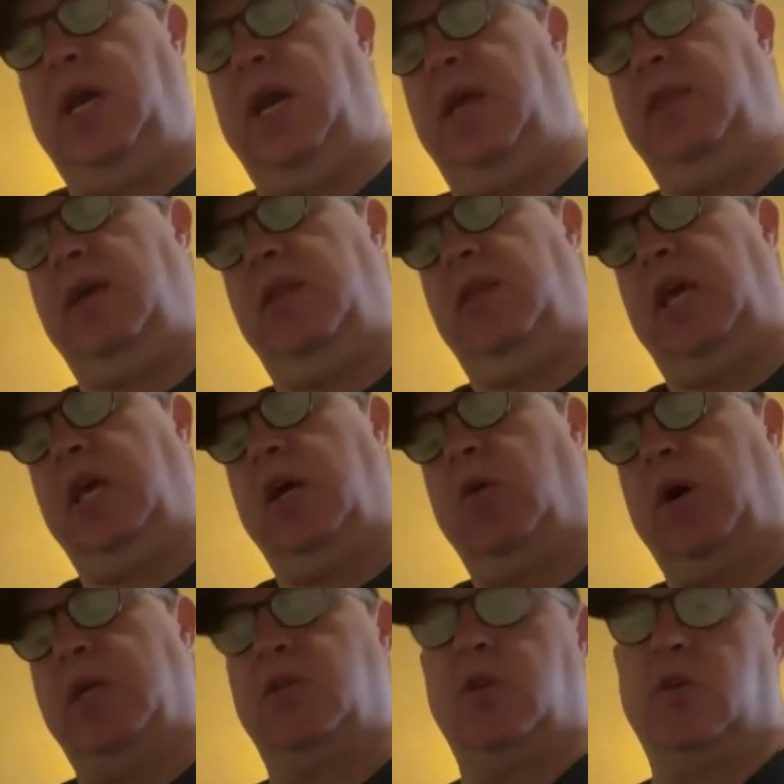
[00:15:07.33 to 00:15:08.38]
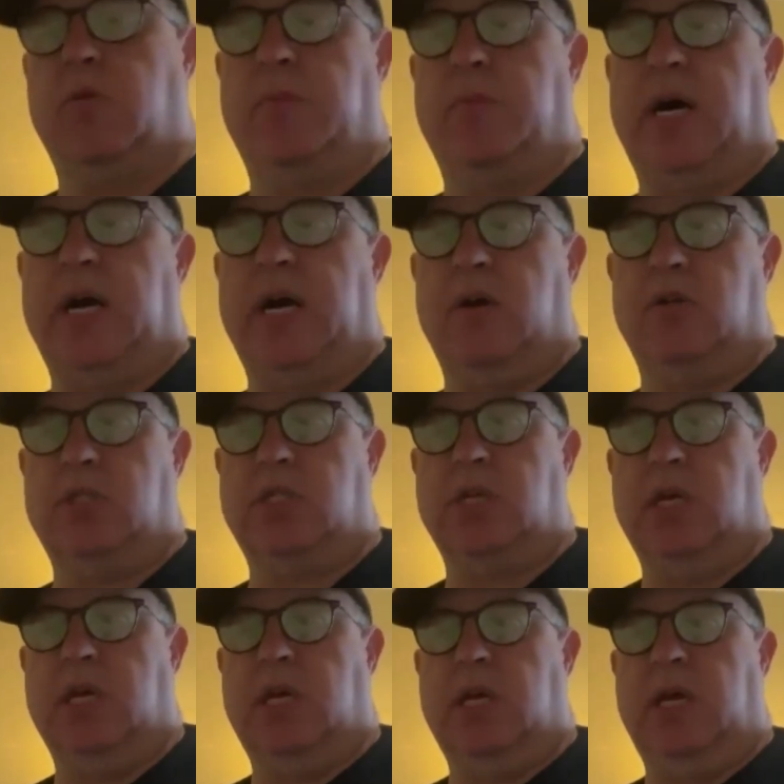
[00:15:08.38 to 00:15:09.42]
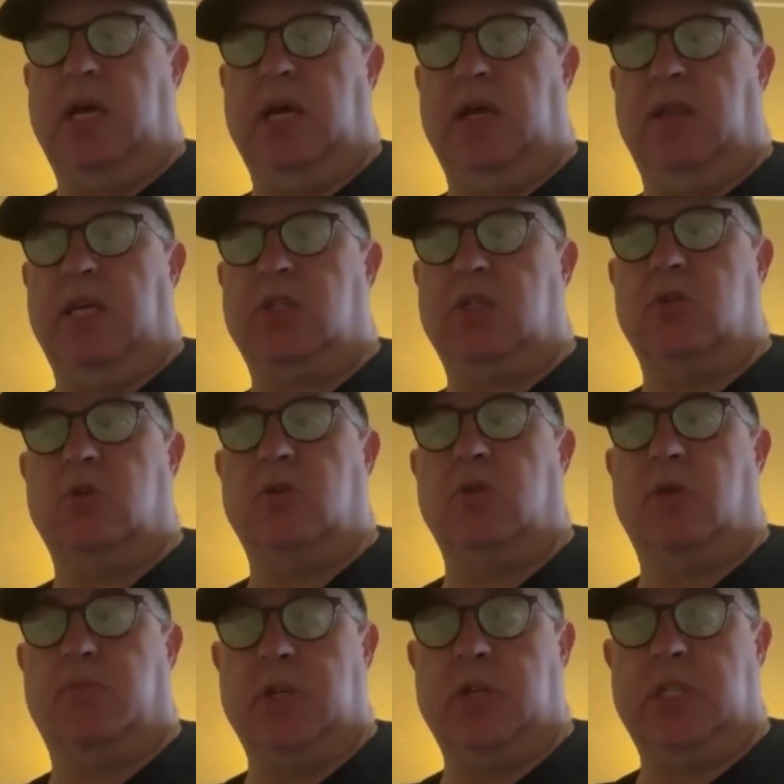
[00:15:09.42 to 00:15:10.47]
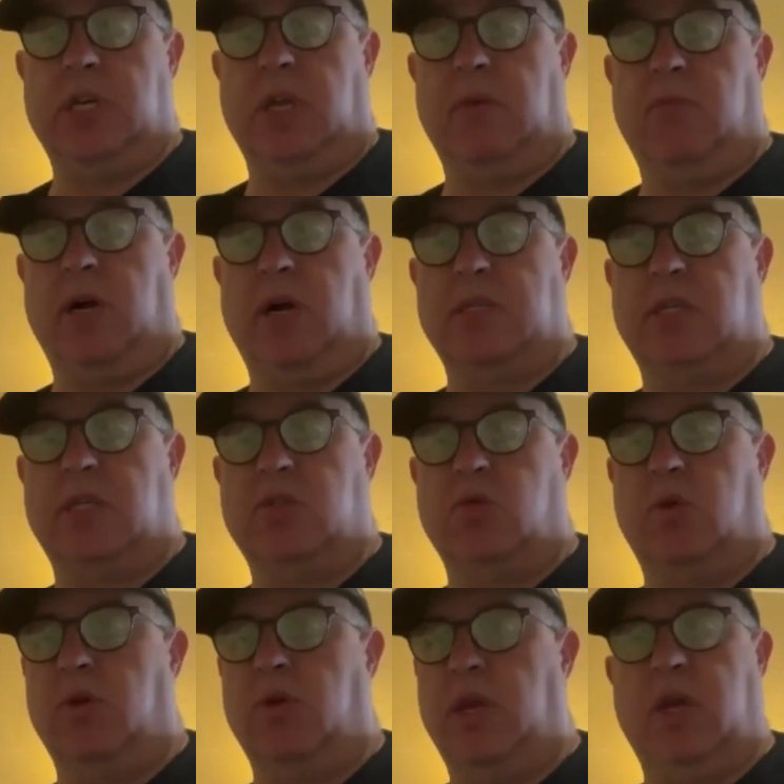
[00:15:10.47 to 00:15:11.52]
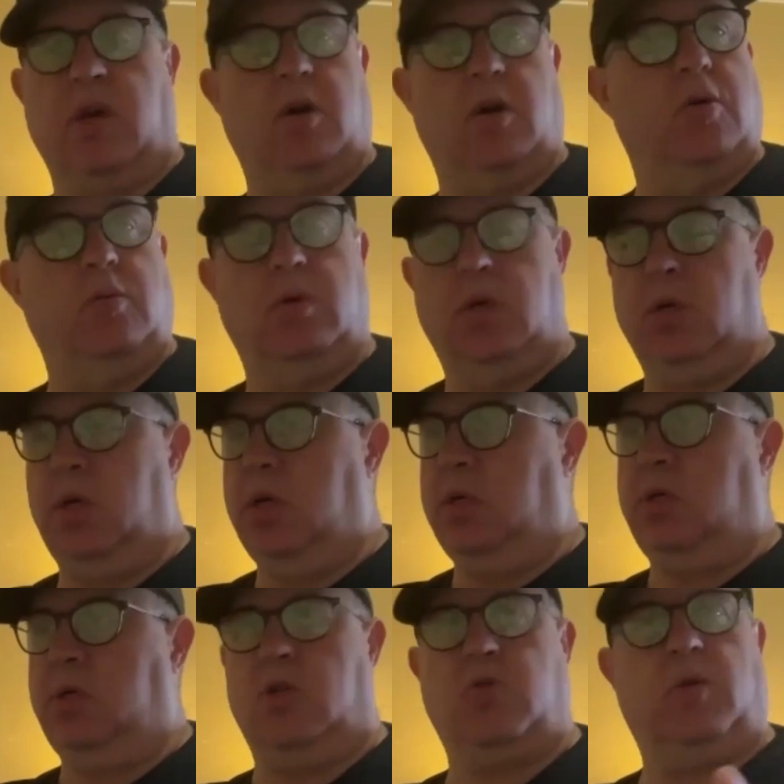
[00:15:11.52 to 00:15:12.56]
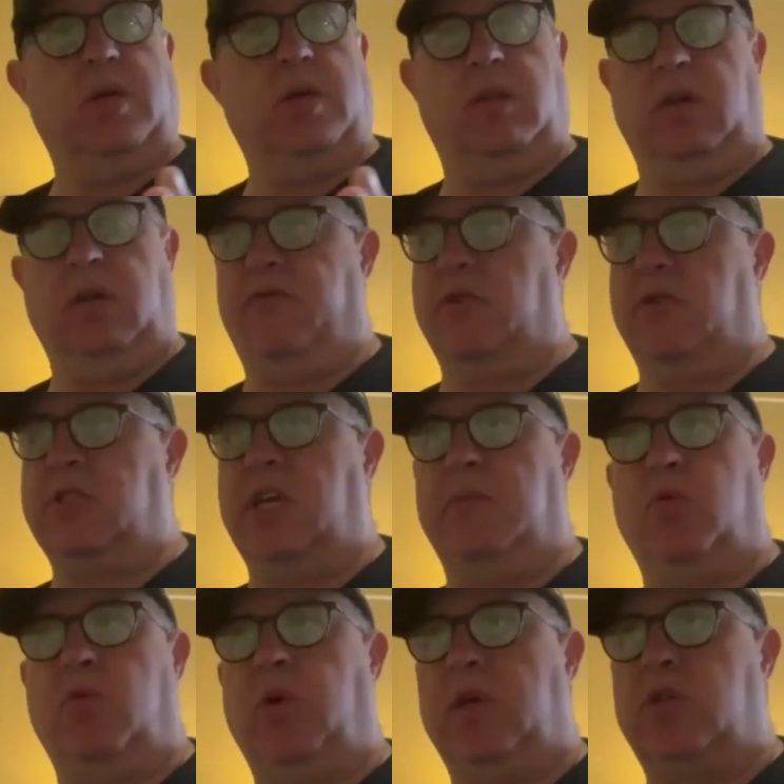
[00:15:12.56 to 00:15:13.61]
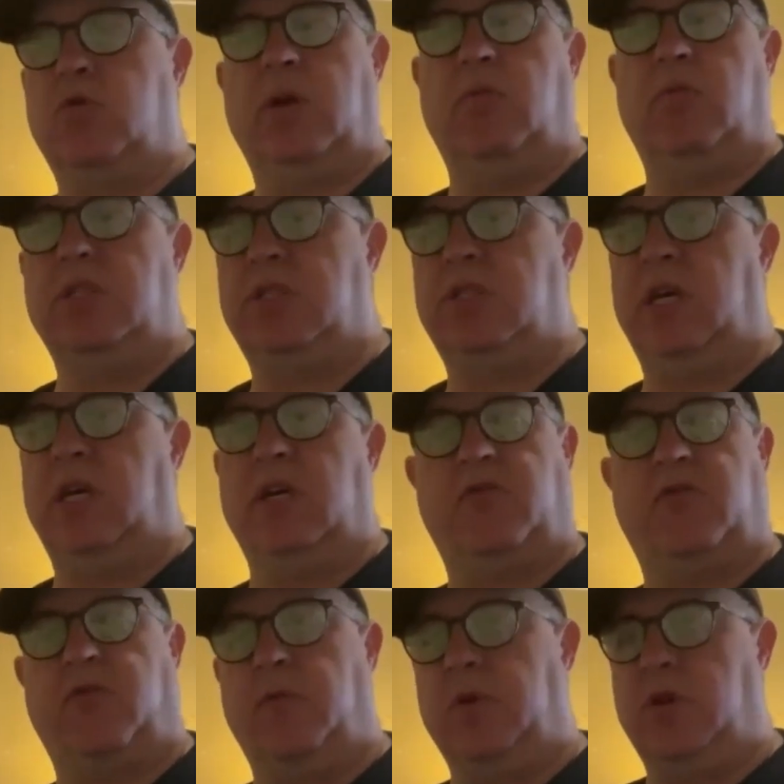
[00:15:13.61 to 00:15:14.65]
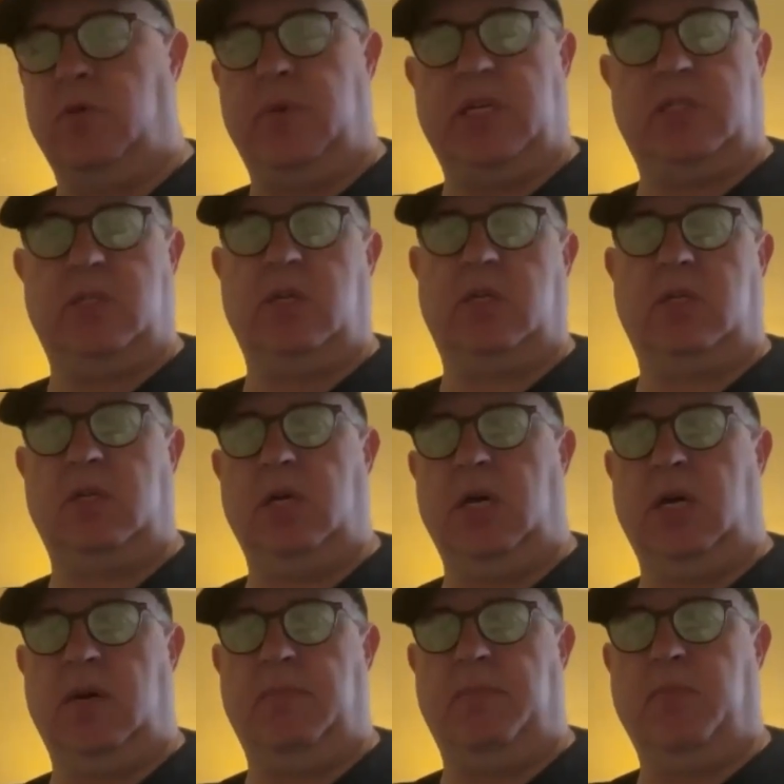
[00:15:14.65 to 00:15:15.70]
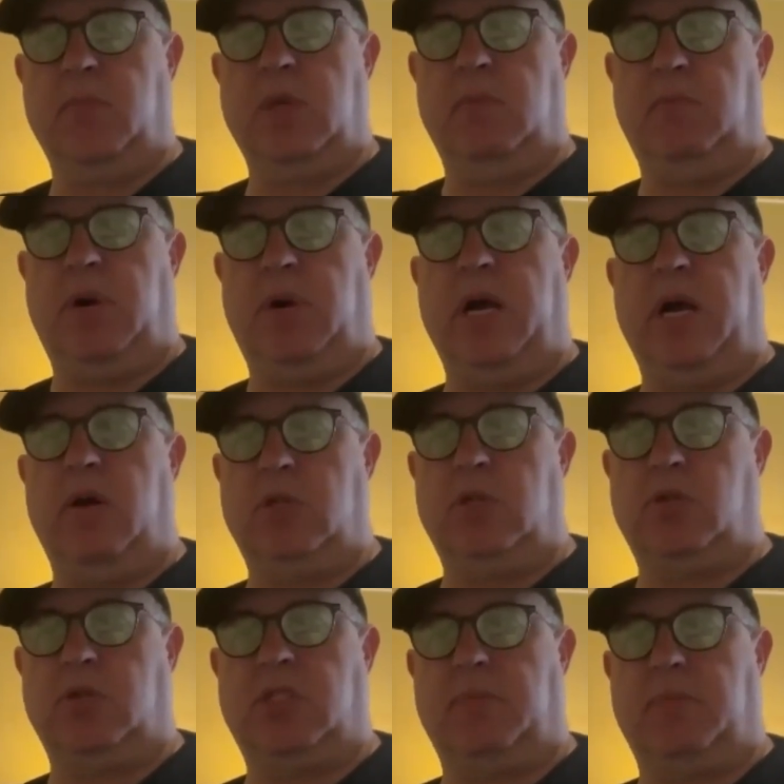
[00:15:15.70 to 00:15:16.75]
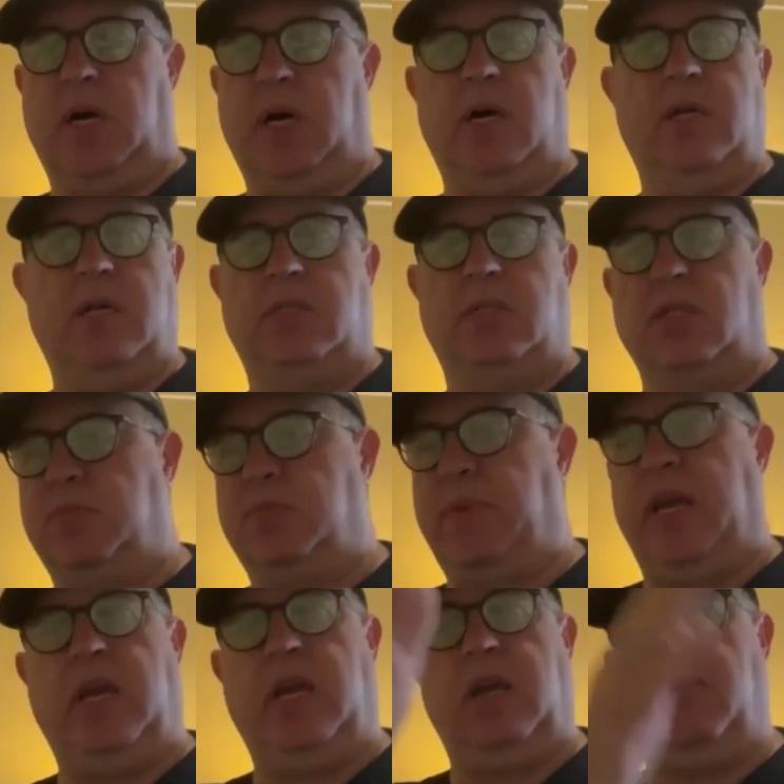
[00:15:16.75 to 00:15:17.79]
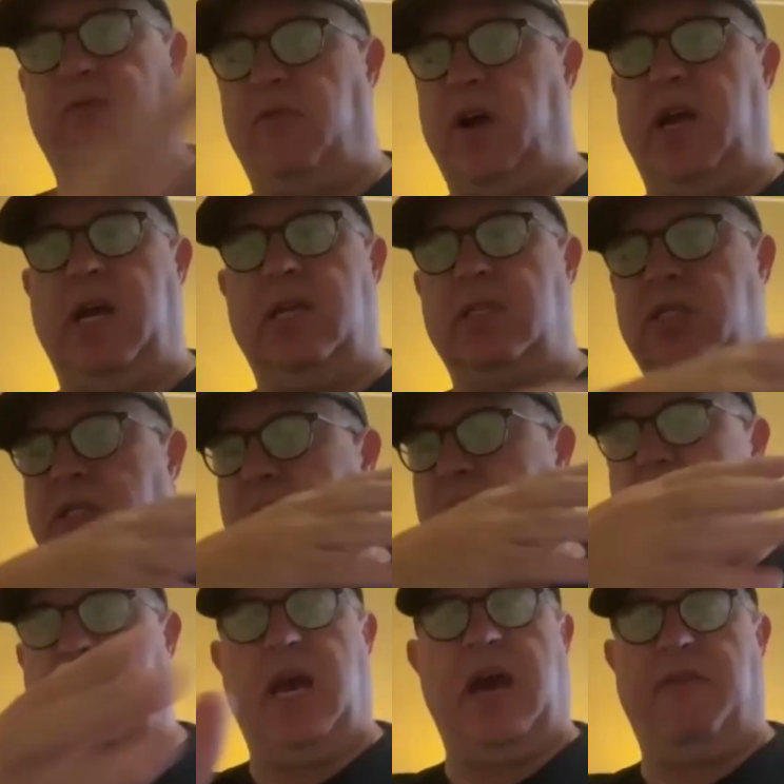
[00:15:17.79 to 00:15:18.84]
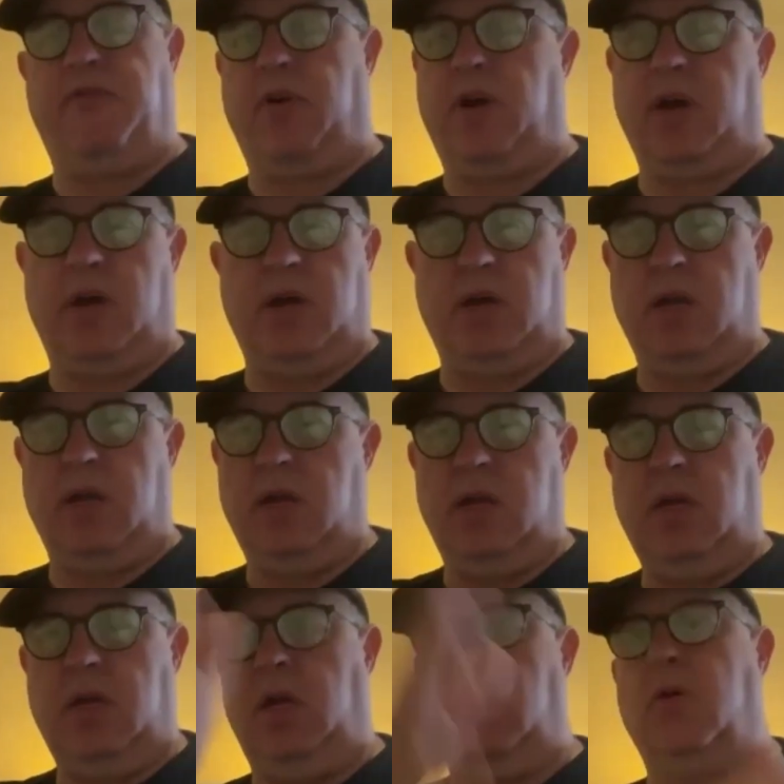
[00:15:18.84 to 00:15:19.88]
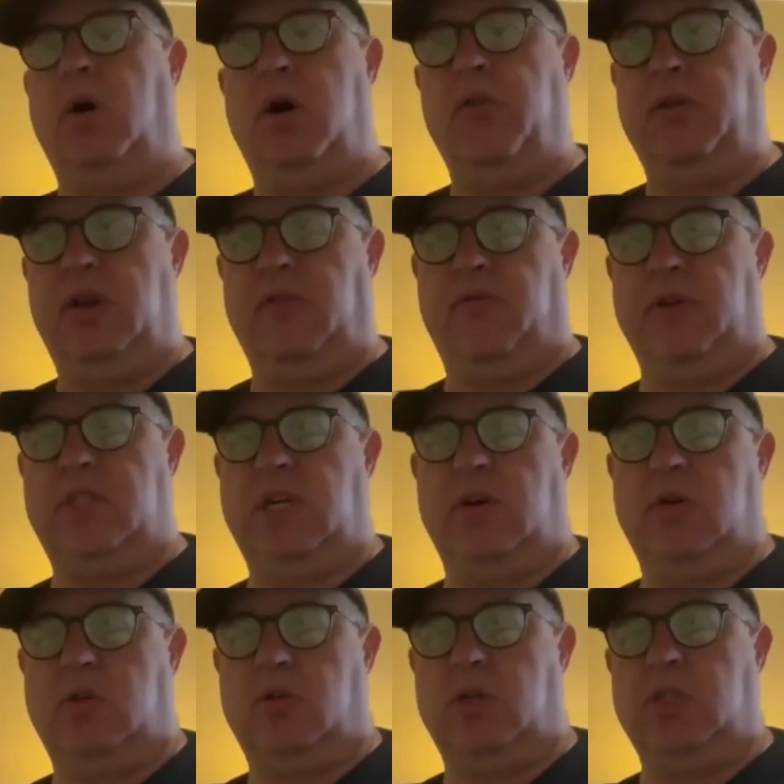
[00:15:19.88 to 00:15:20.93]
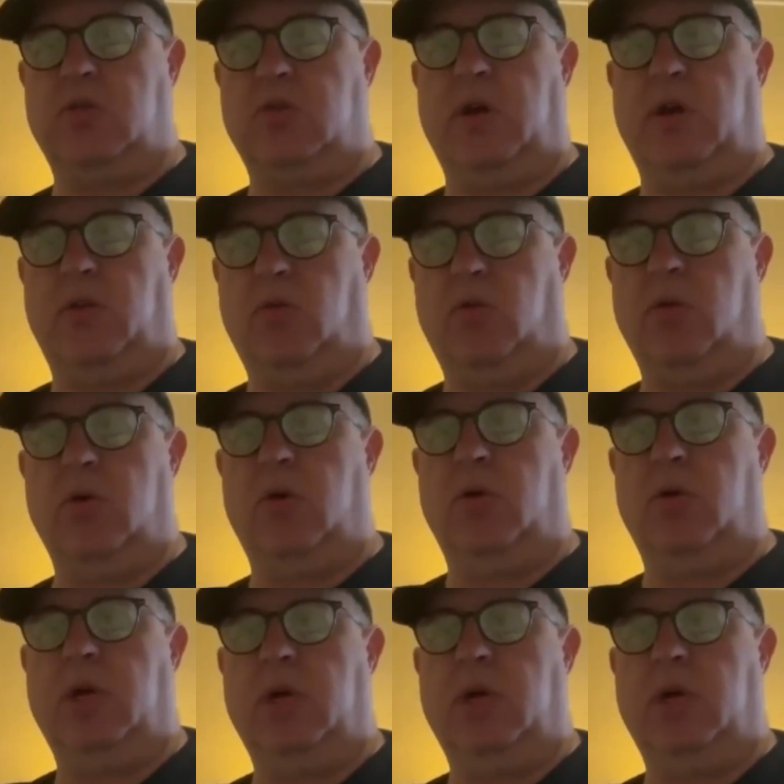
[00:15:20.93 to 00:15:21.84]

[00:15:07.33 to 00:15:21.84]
and then they go out to their buyers and they start doing the pre-selling process where they go to 20 for example we had 21 sales from a domestic um, buyer which was saban to spain france africa you know all the different territories around the world